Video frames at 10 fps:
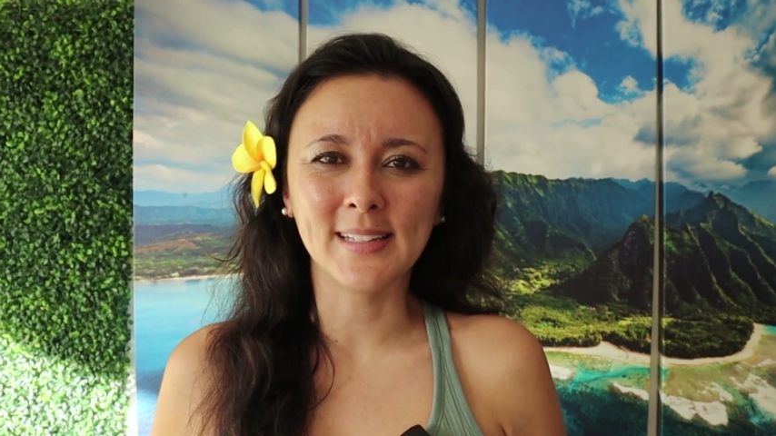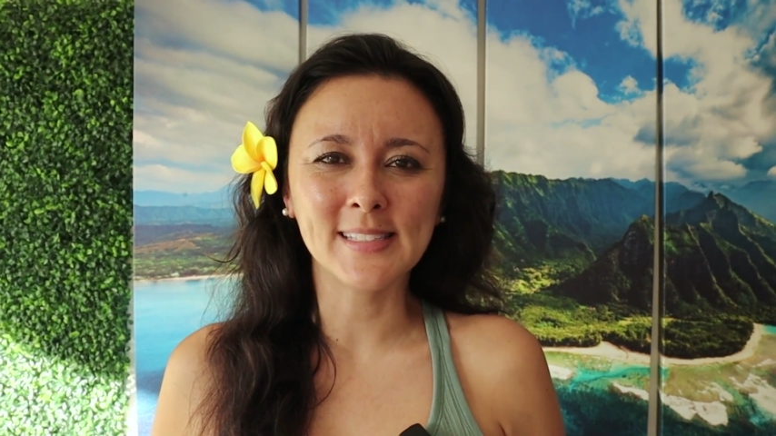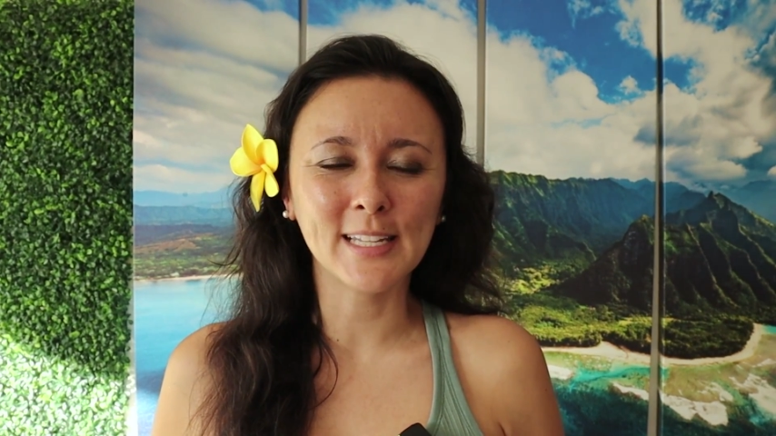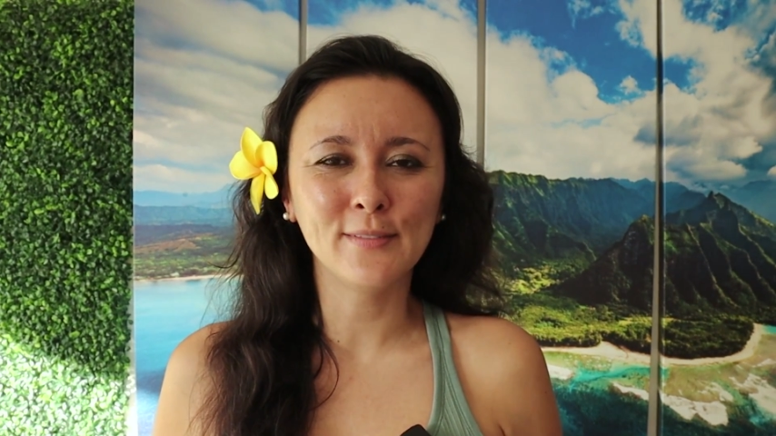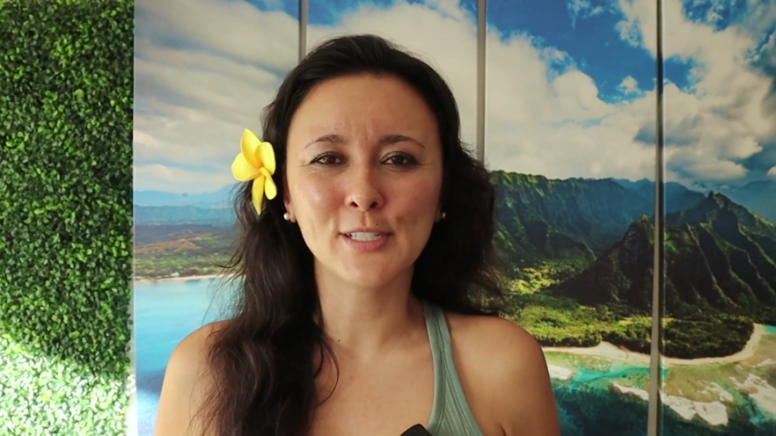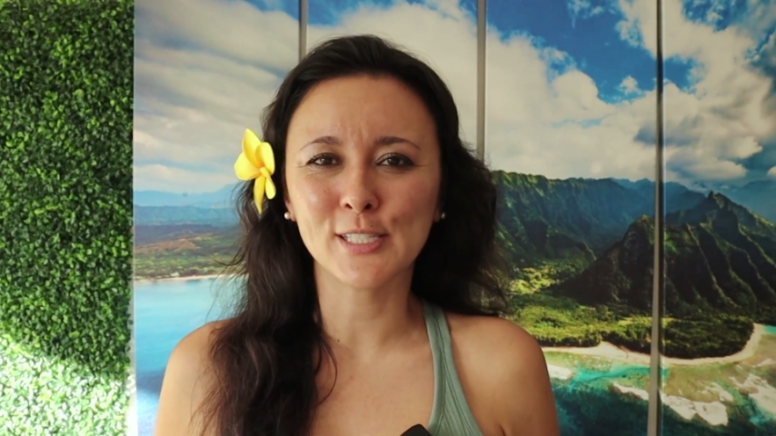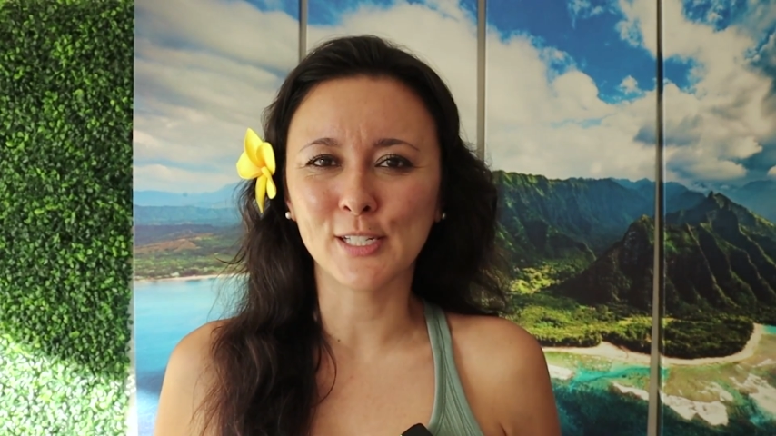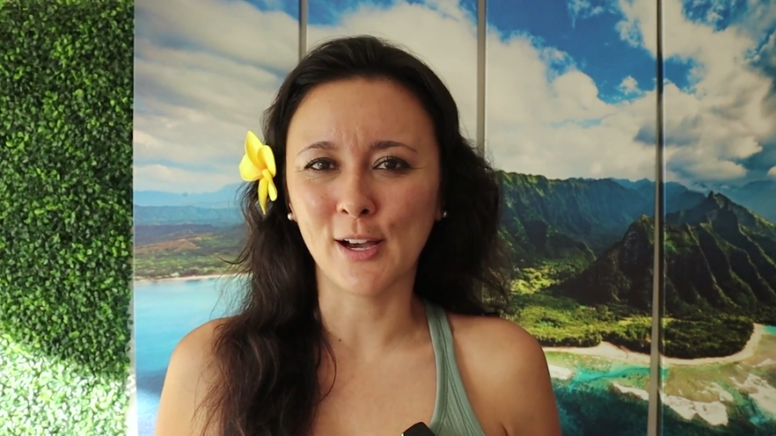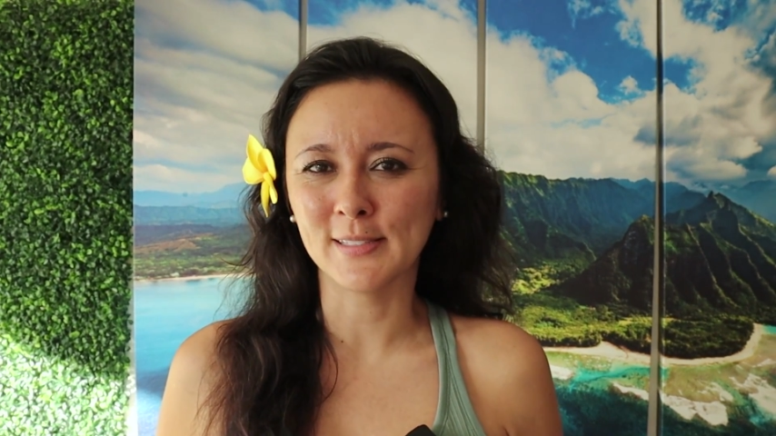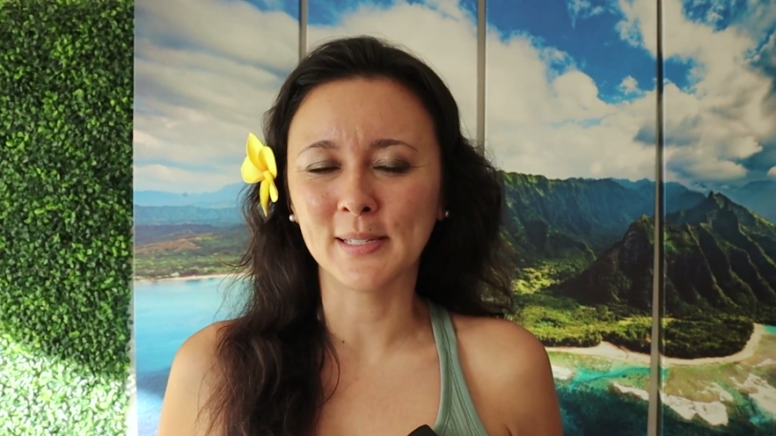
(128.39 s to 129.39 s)
instead of
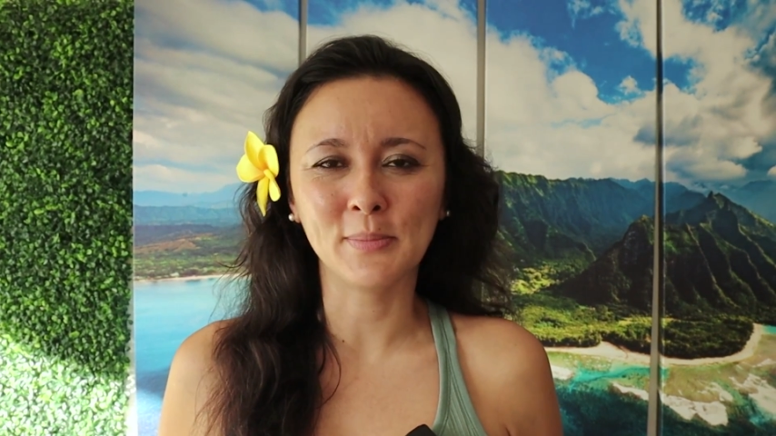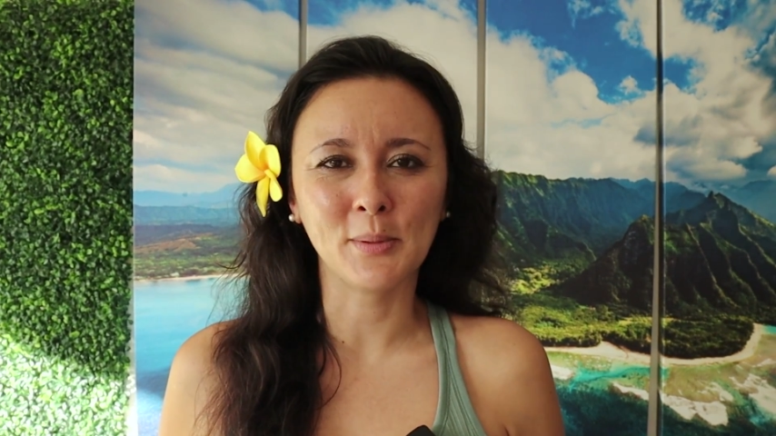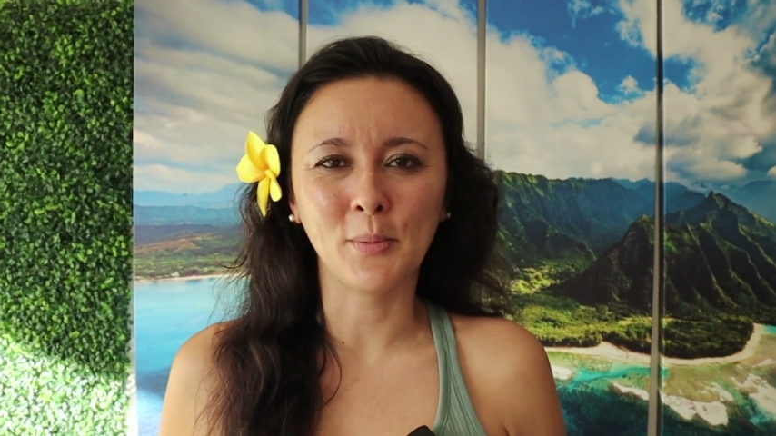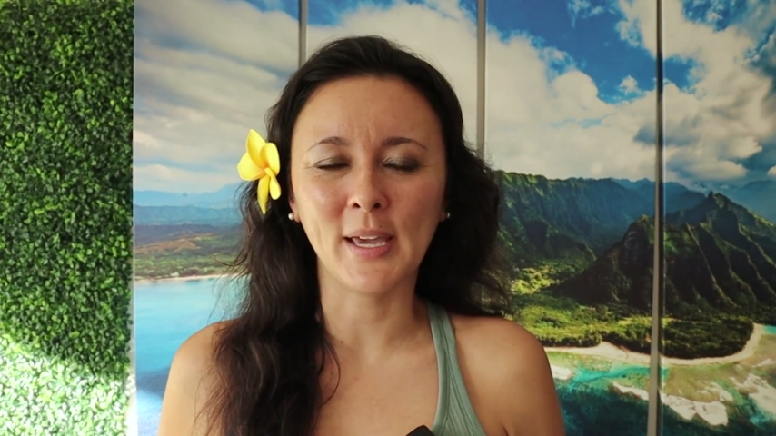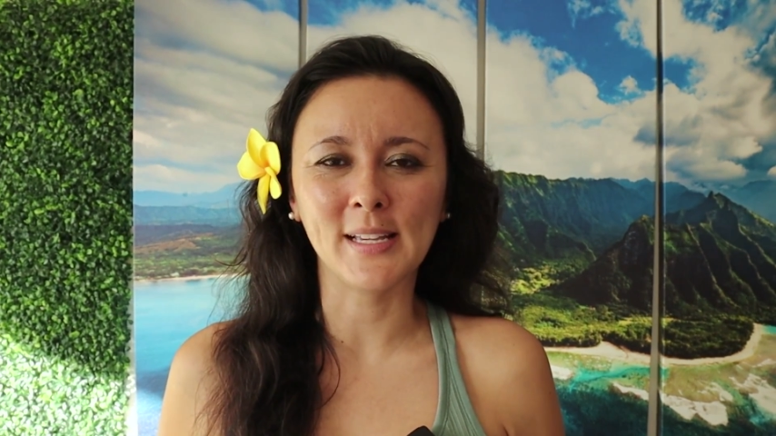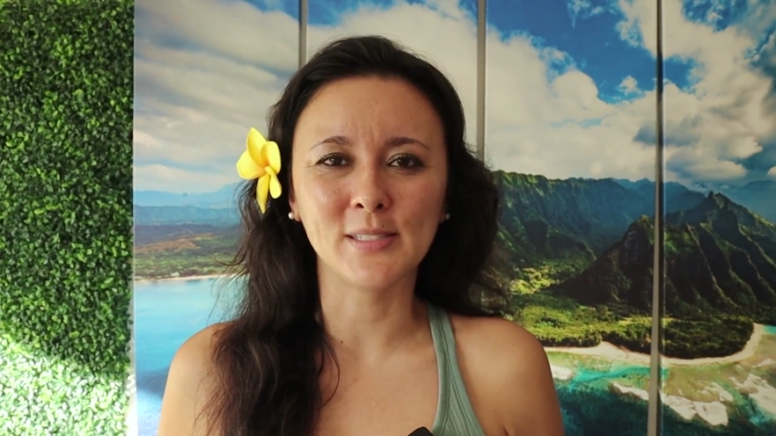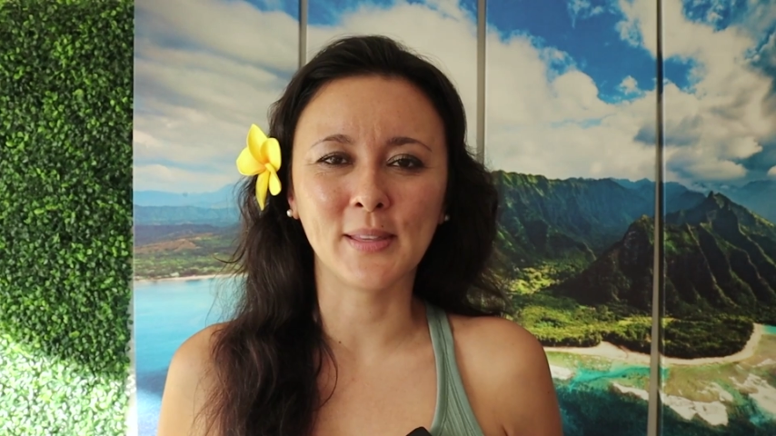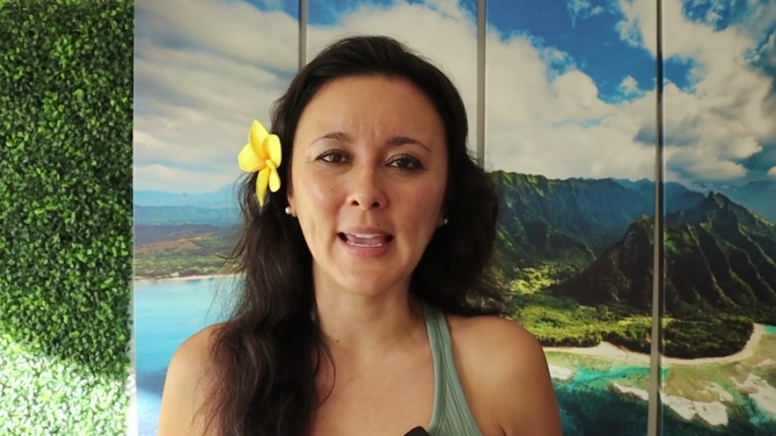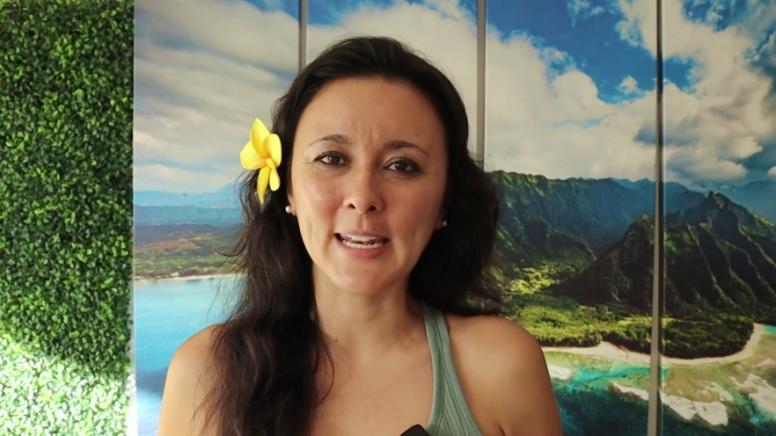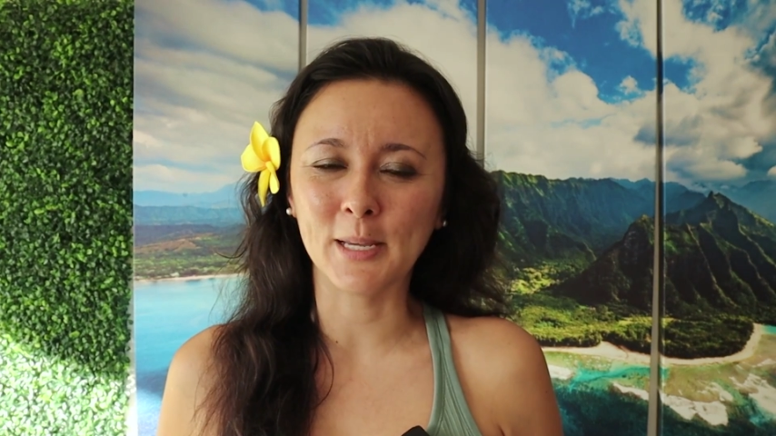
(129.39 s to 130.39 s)
just tossing them away so
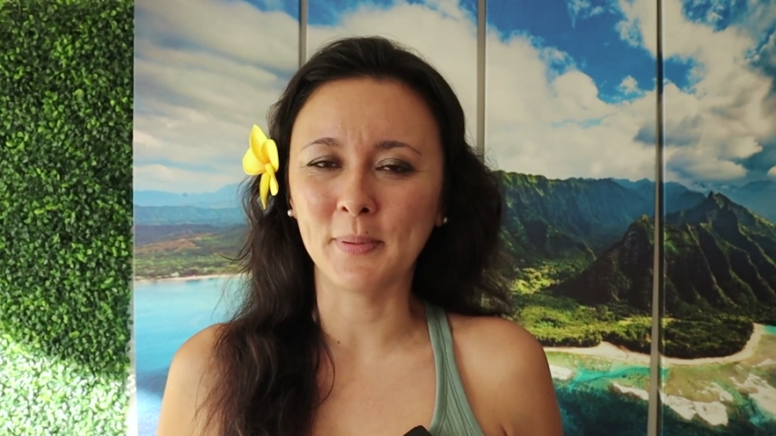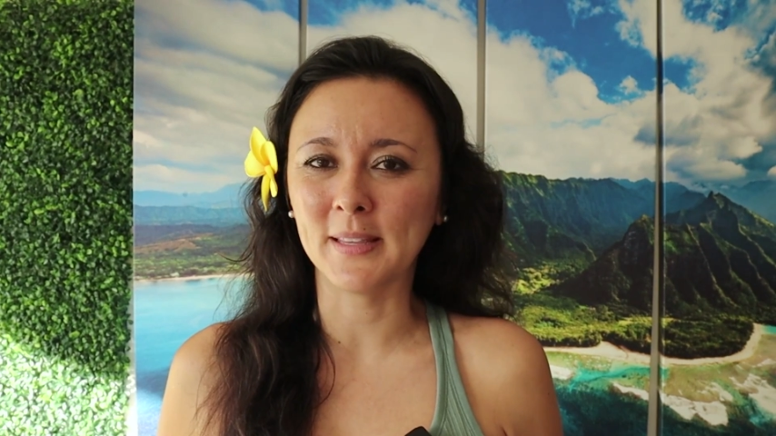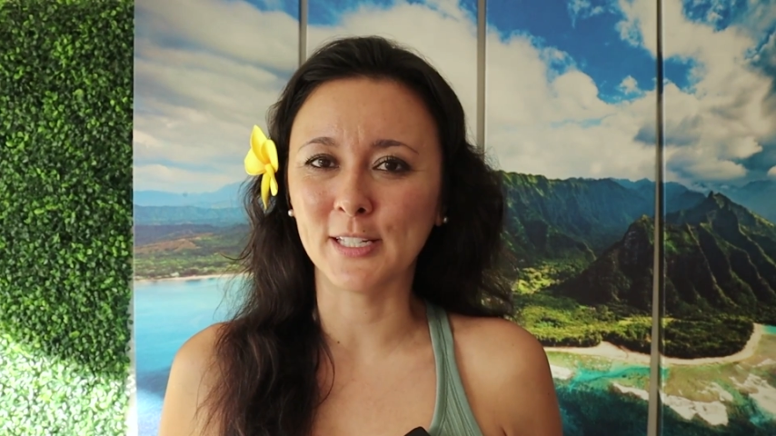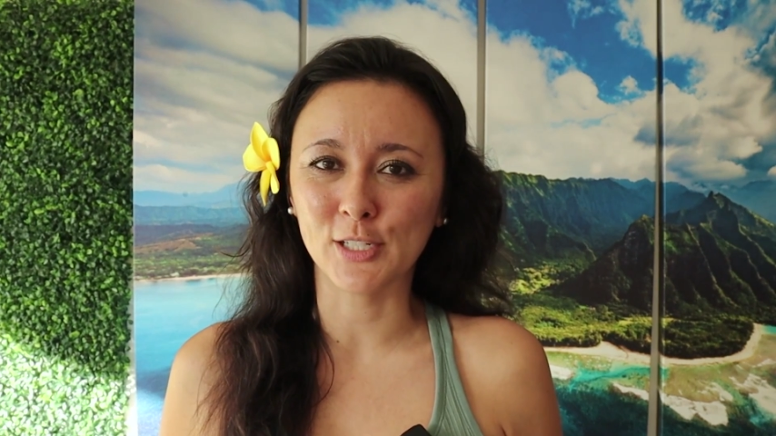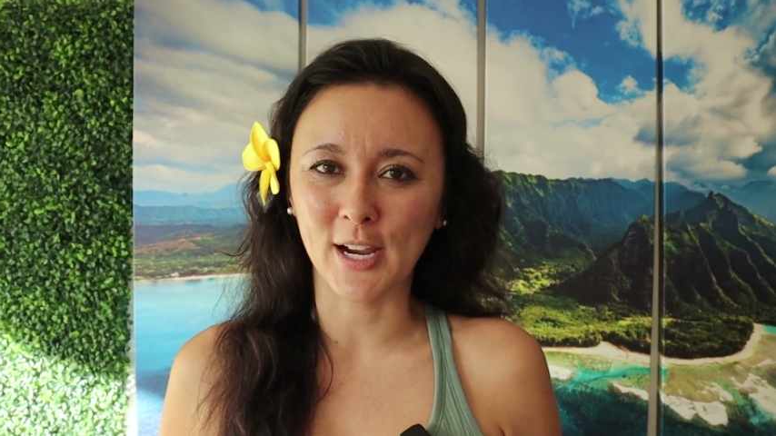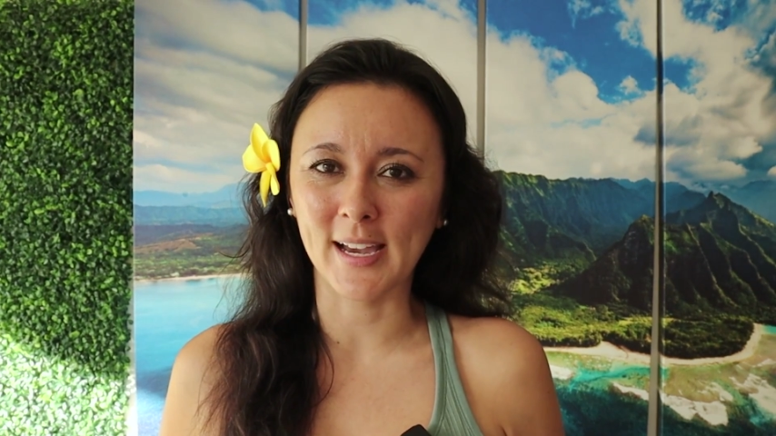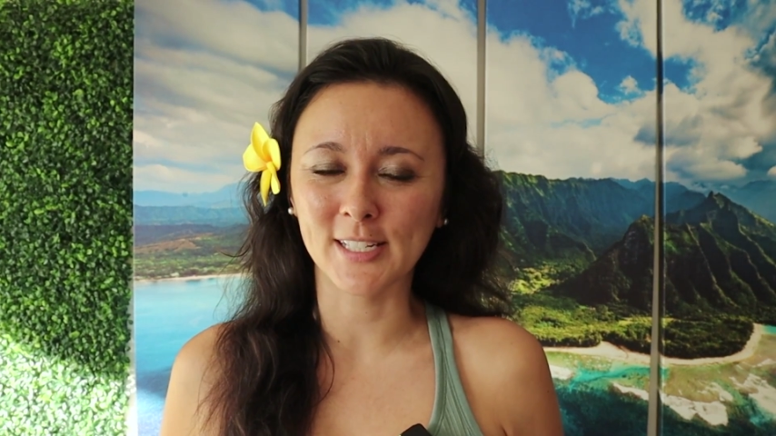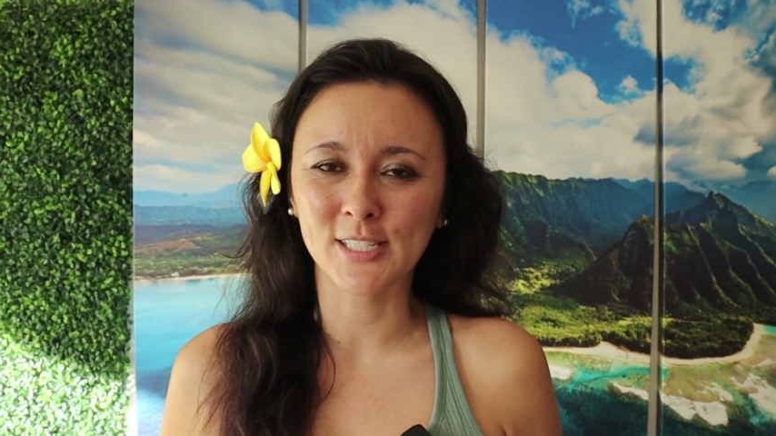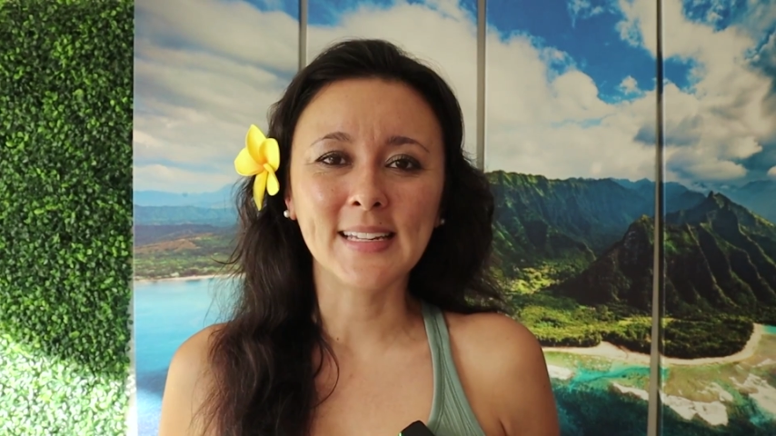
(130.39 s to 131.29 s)
they end up in the trash,